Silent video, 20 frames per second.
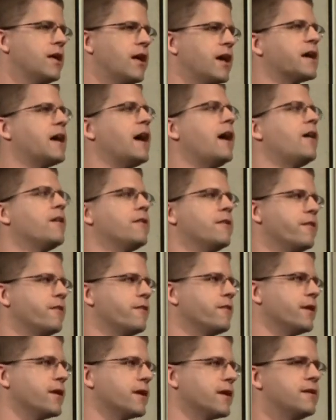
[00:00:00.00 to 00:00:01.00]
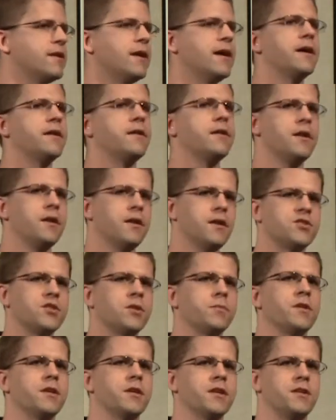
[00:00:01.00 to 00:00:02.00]
a Colin thing and not
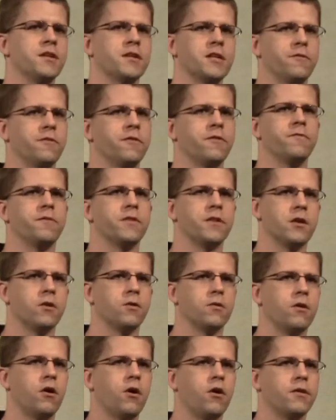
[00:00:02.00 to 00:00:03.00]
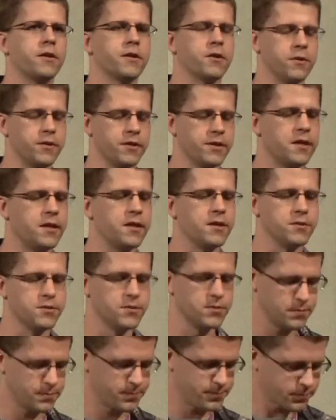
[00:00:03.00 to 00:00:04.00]
something indicative of you know all the
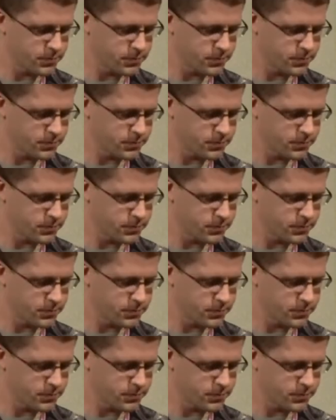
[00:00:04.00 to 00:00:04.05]
kids